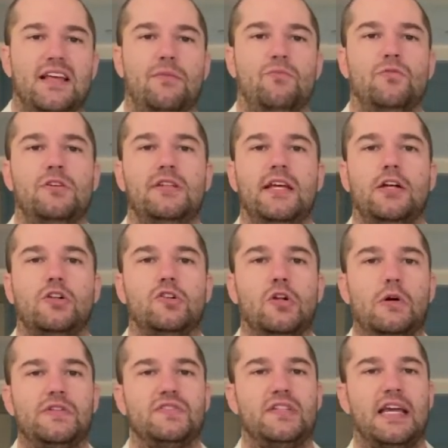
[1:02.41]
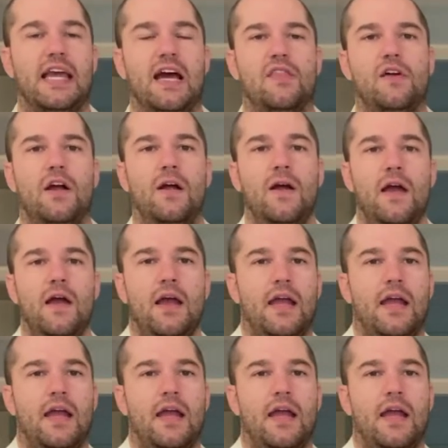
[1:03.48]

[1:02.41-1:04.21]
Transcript: them really close together